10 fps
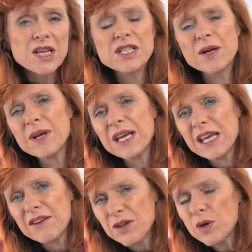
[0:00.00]
So
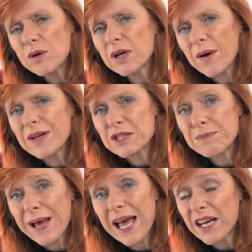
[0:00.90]
if you're going
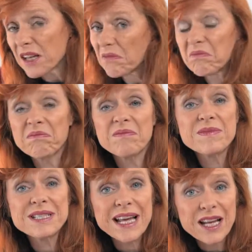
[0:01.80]
to bed at
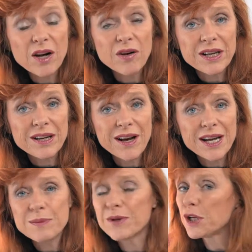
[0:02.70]
10 o'clock at
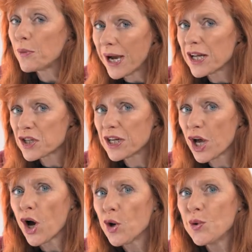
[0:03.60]
night, but you
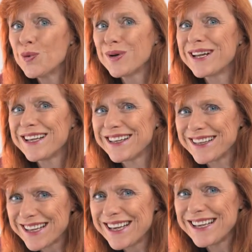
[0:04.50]
actually only
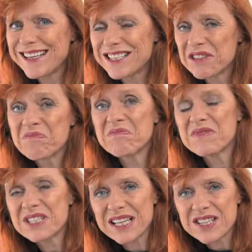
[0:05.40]
need
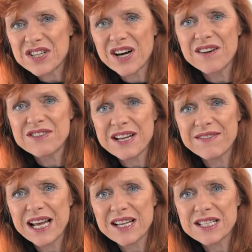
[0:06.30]
6.5,
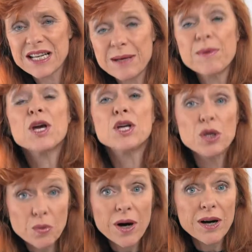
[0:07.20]
7 hours sleep,
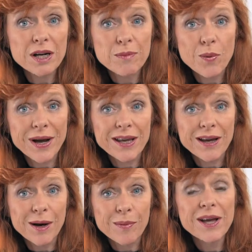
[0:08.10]
you are going to be
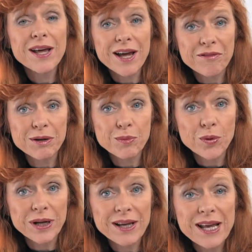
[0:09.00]
waking up every
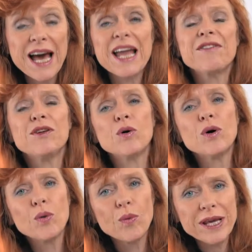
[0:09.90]
morning. And if
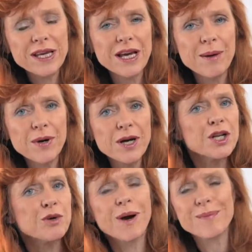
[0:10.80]
you're waking up
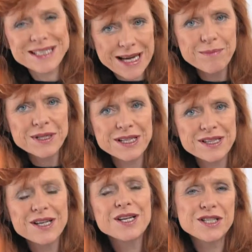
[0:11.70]
early, you might be
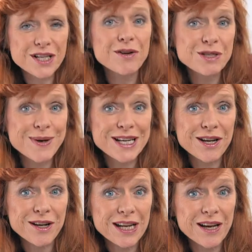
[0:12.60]
tempted to go to
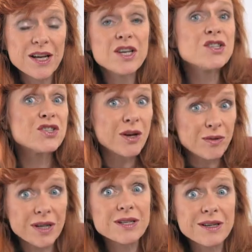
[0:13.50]
bed earlier
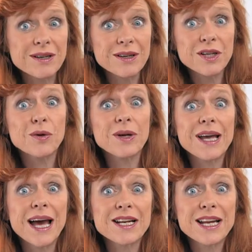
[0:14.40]
so that you
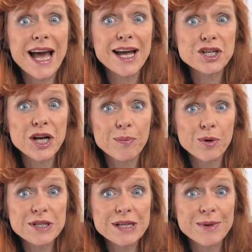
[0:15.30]
can catch
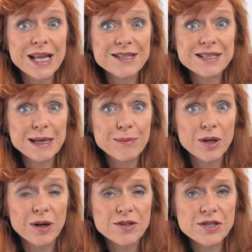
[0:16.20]
up on some of that
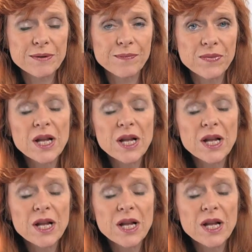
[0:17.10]
sleep you lost.